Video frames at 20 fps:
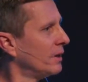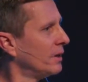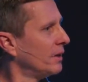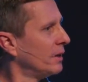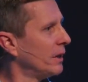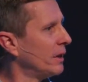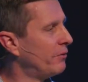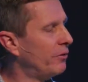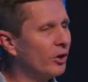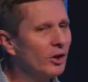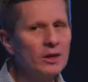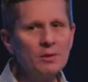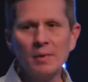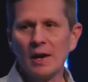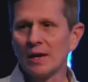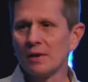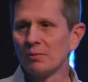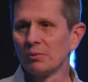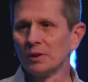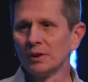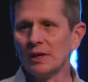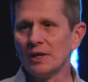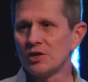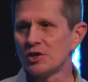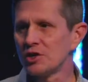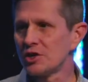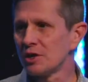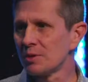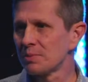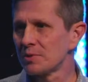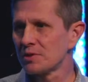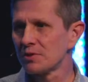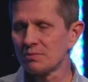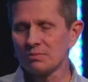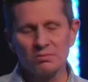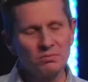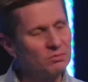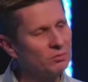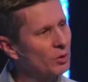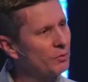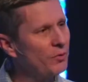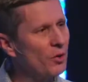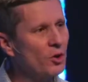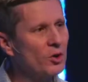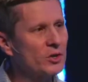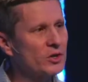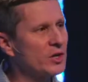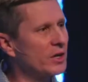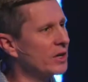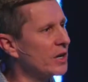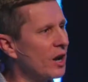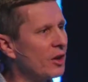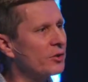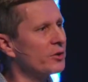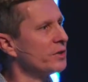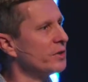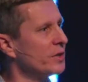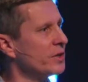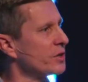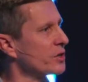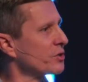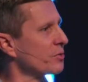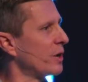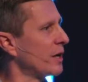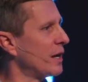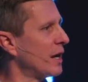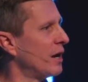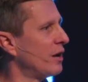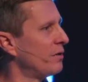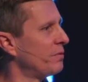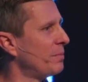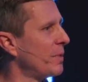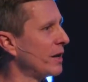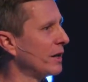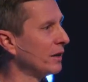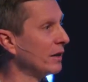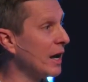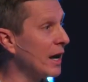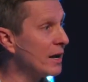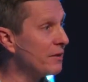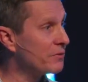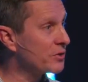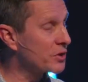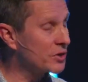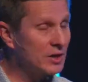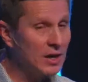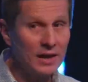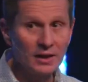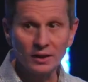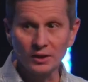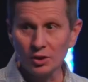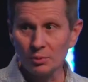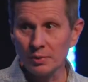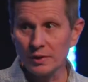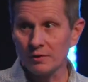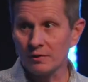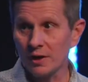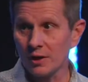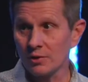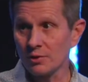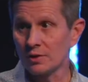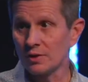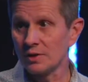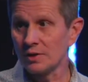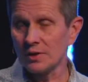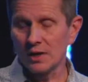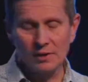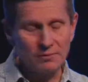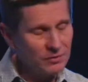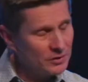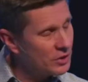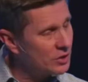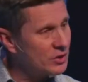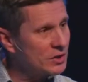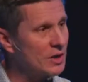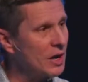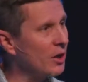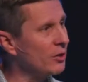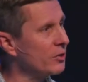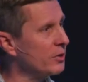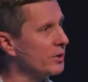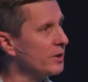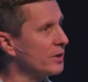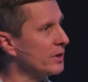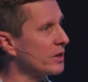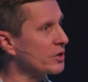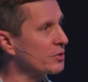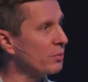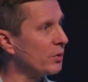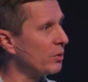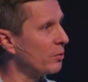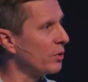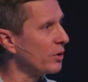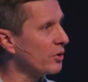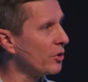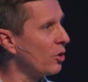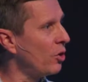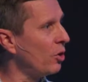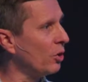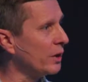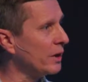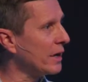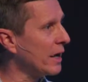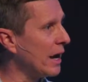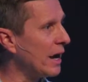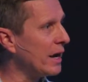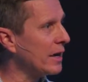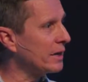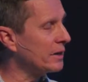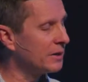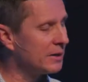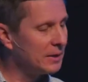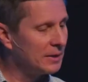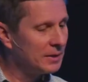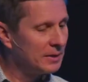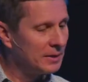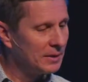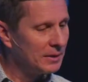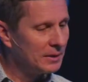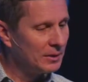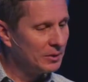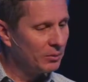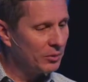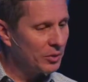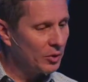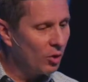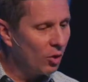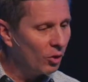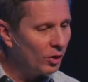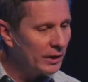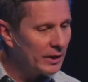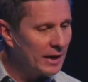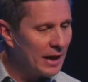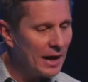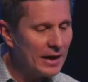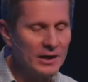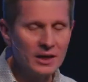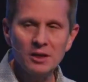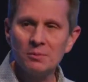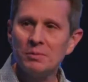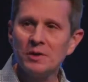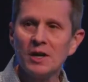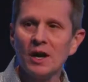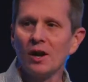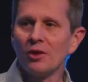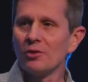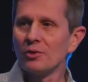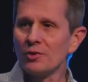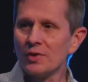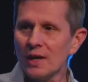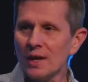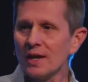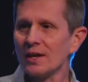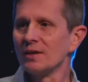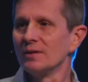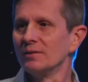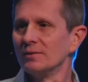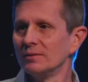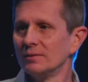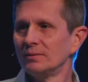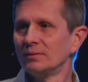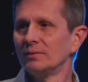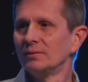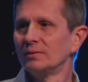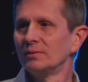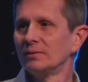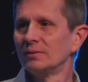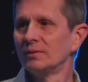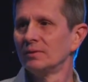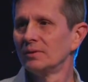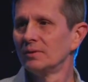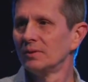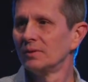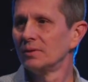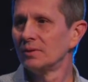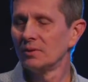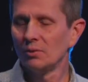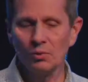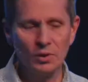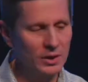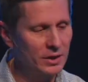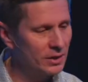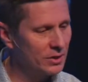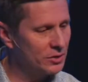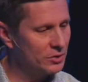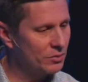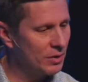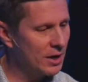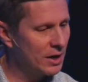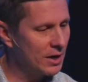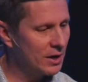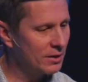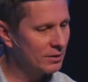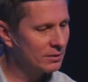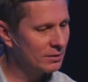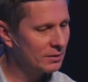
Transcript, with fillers: if only my relationships were focused on other than this right now, if my life just had a little bit of other than, if just other than this, well, with a holy God, with a holy God, it can be other than what it is right now.